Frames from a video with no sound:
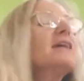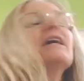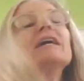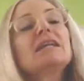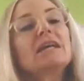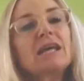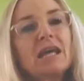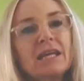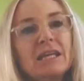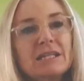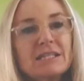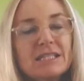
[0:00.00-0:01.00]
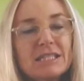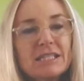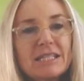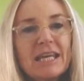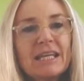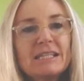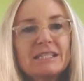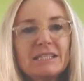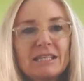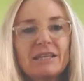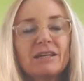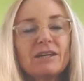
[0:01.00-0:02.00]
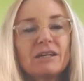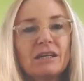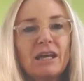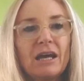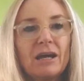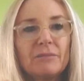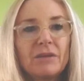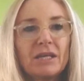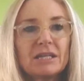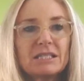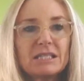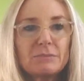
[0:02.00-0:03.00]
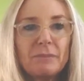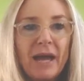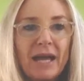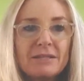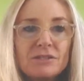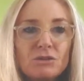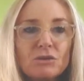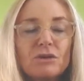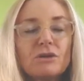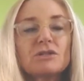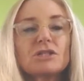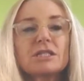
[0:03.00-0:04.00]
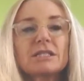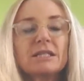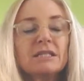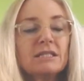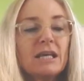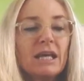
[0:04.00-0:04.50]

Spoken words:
It extends it expands your consciousness,